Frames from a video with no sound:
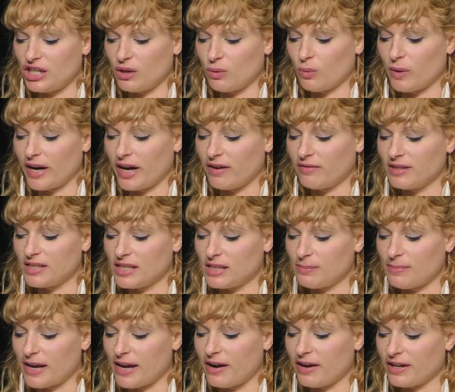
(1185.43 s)
Aware of
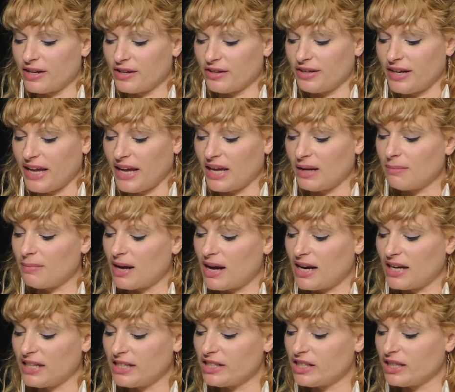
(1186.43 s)
despair in her naked
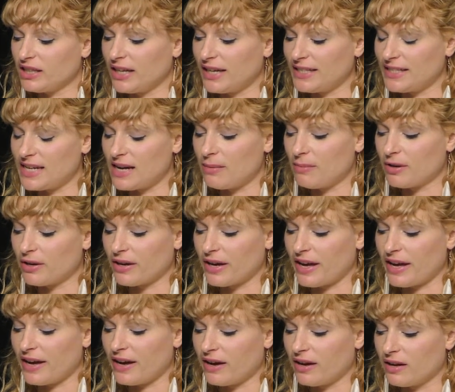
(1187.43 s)
body, she let down her
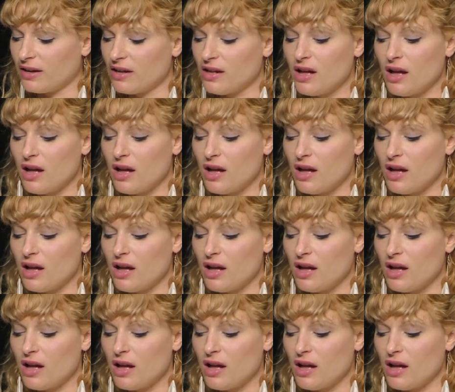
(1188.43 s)
hair,